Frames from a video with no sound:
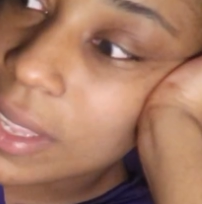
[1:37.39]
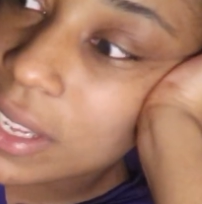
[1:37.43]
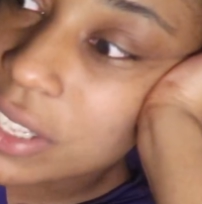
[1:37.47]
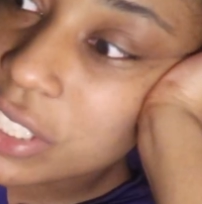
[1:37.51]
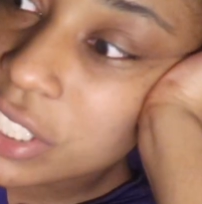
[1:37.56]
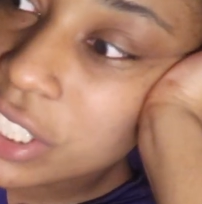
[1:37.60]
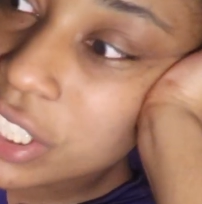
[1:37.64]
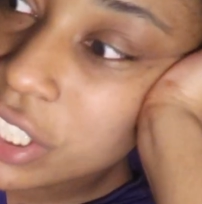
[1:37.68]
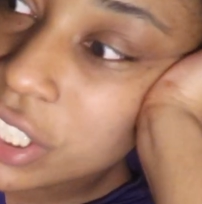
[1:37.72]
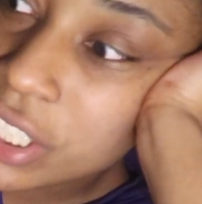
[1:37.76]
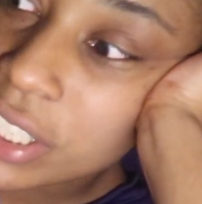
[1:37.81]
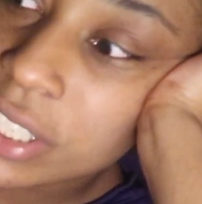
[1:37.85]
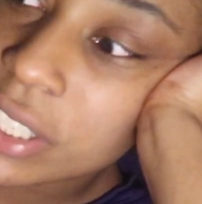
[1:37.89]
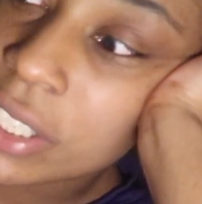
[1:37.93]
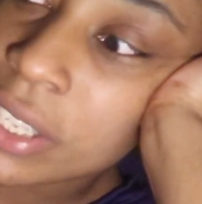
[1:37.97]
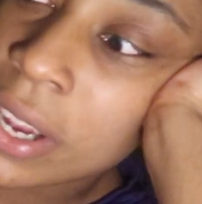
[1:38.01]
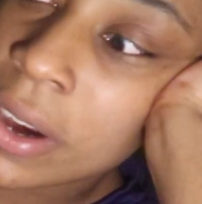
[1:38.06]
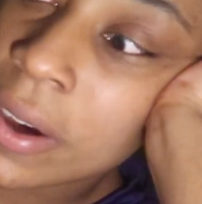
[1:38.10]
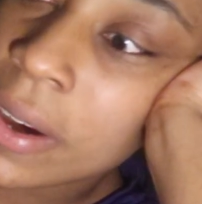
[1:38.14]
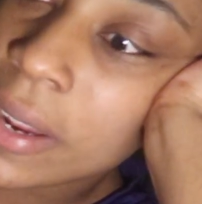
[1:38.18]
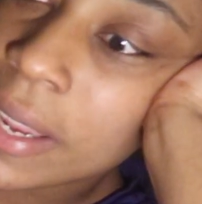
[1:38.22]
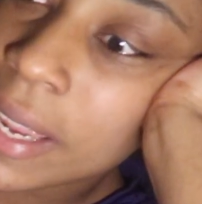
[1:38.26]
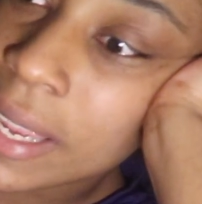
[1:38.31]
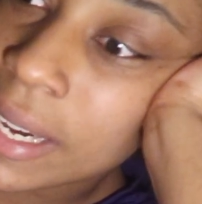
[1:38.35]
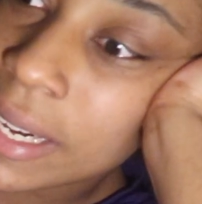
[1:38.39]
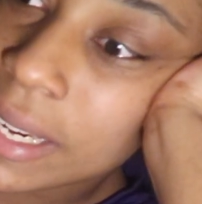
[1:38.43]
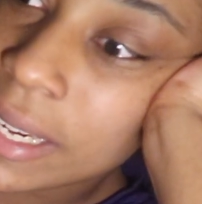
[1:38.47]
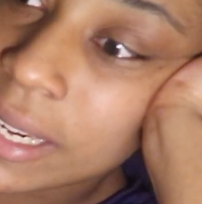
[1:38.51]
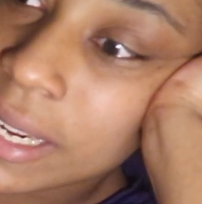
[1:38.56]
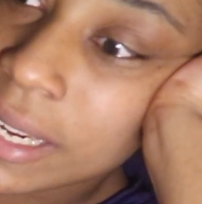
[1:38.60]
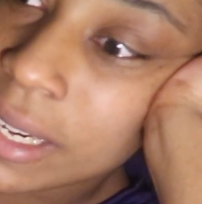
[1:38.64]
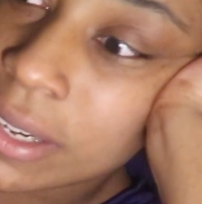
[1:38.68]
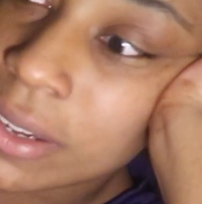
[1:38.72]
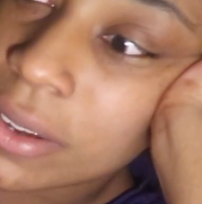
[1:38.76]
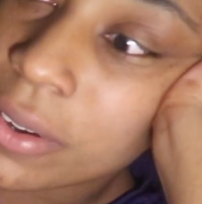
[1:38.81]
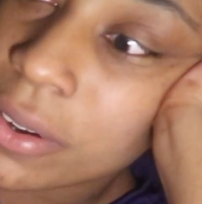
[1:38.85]
to just start getting
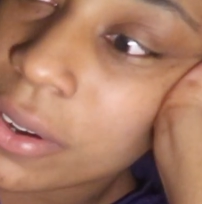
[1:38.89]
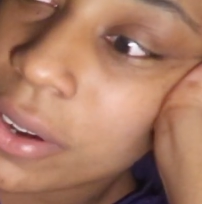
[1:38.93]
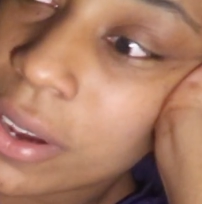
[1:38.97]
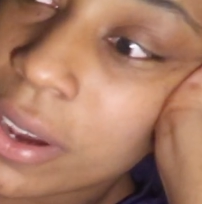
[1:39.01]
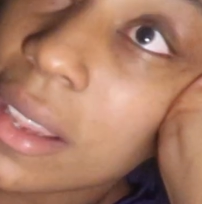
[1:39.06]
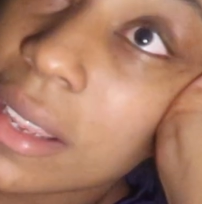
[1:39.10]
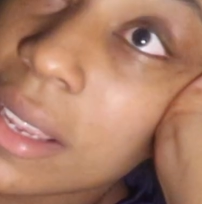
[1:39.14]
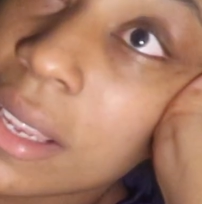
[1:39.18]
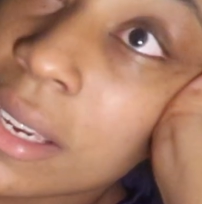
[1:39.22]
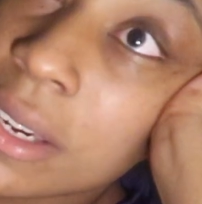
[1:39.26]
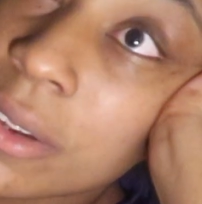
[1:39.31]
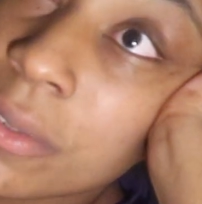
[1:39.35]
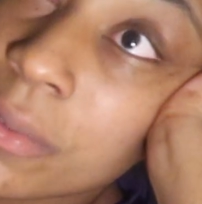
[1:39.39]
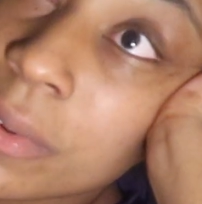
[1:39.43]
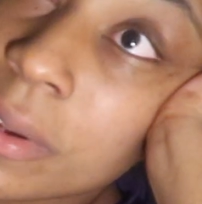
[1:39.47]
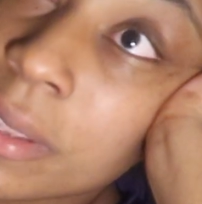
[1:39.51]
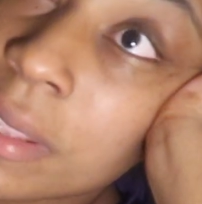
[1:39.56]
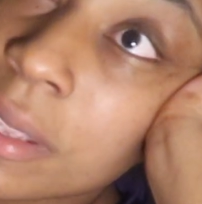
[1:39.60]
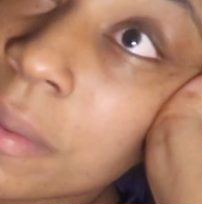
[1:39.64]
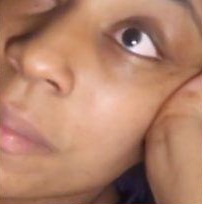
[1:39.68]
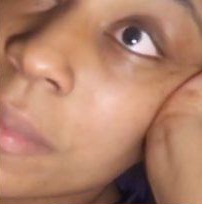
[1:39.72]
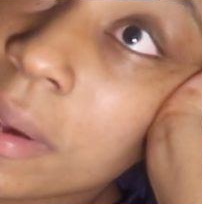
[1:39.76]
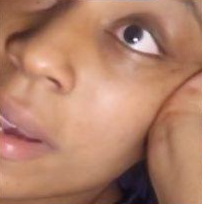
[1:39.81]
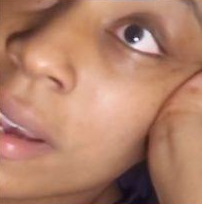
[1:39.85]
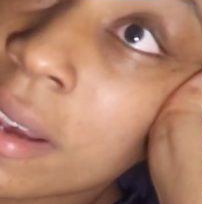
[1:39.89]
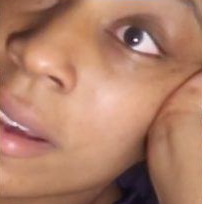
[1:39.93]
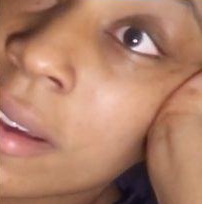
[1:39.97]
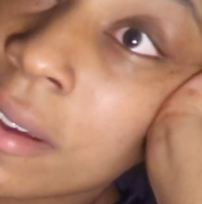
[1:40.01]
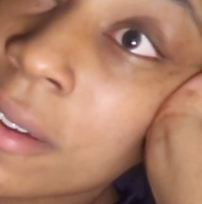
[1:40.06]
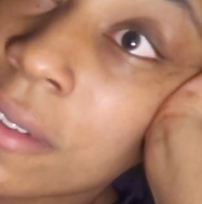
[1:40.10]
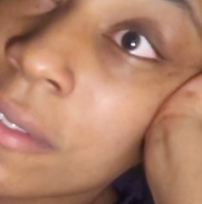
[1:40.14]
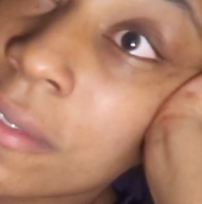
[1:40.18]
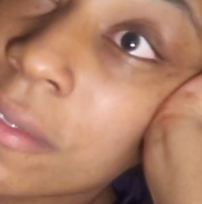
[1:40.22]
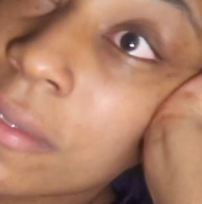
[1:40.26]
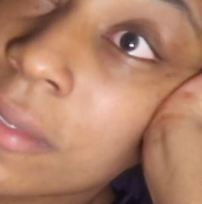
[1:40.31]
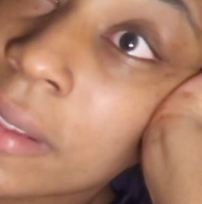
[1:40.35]
in a rhythm
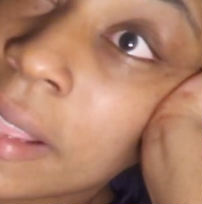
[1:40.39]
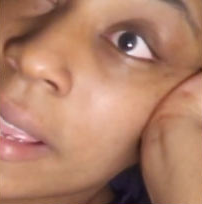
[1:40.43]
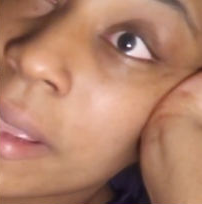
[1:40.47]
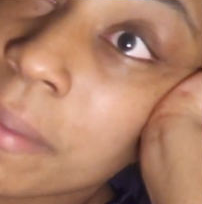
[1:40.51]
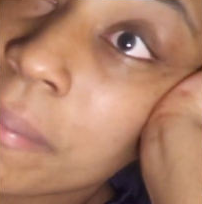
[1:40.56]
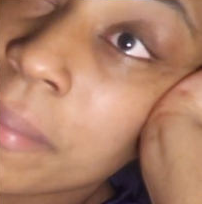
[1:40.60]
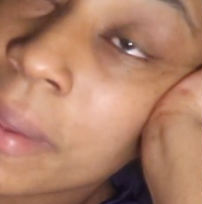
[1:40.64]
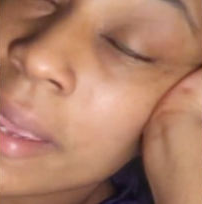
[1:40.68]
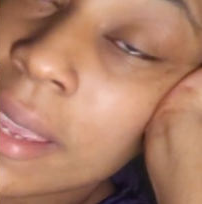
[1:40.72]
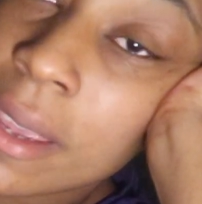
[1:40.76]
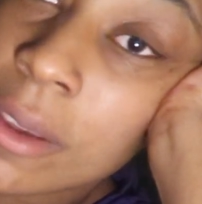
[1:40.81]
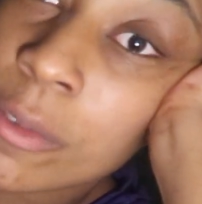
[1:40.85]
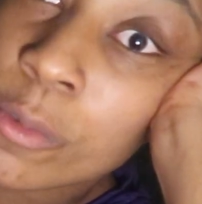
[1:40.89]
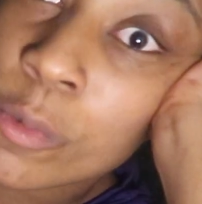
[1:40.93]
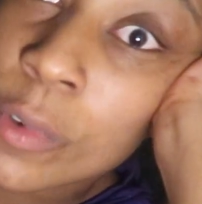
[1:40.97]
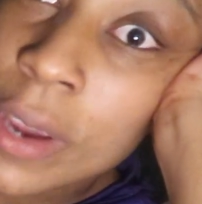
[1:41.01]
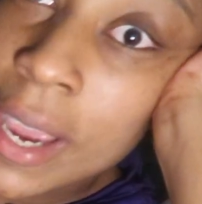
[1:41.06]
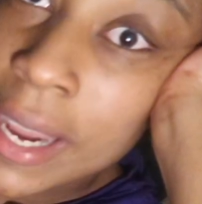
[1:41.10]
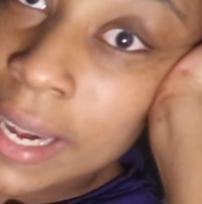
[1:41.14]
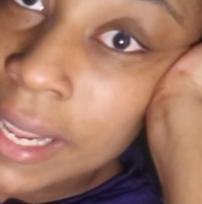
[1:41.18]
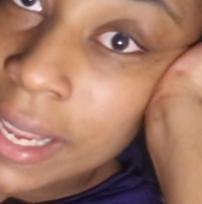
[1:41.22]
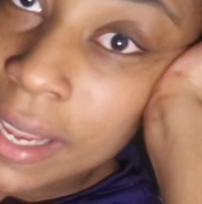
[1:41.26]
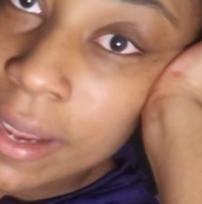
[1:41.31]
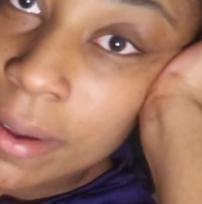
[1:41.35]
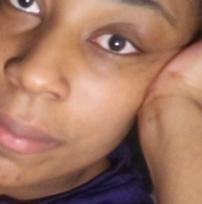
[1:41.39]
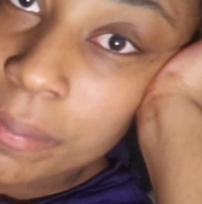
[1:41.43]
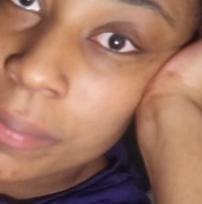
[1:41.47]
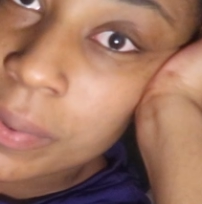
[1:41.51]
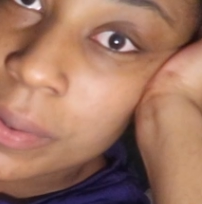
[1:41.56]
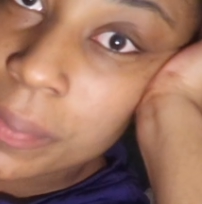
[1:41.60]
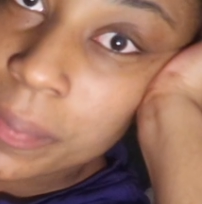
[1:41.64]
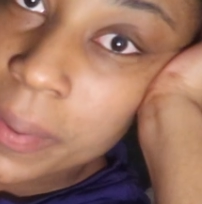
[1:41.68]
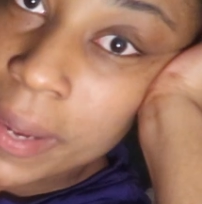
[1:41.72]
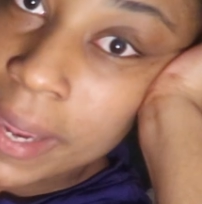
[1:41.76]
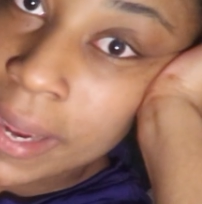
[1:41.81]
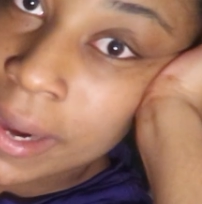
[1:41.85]
of like being ready and
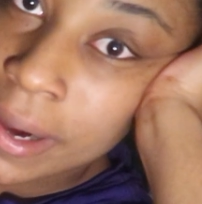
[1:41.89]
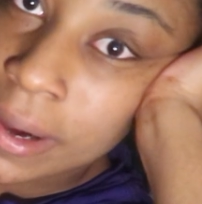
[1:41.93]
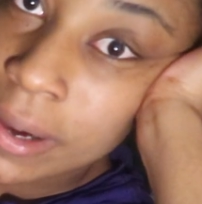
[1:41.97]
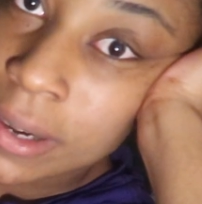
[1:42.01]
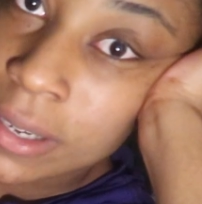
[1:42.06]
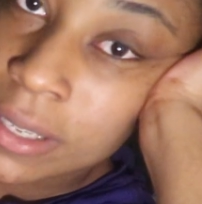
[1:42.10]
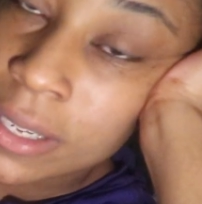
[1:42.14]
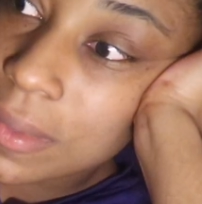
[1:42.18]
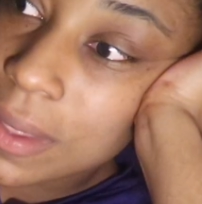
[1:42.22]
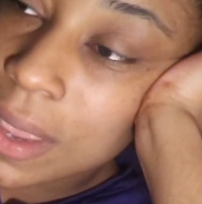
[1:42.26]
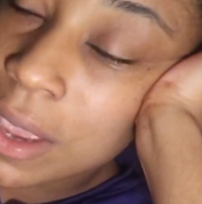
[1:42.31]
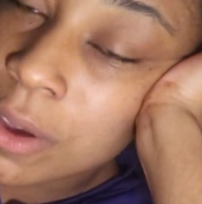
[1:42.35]
prepared.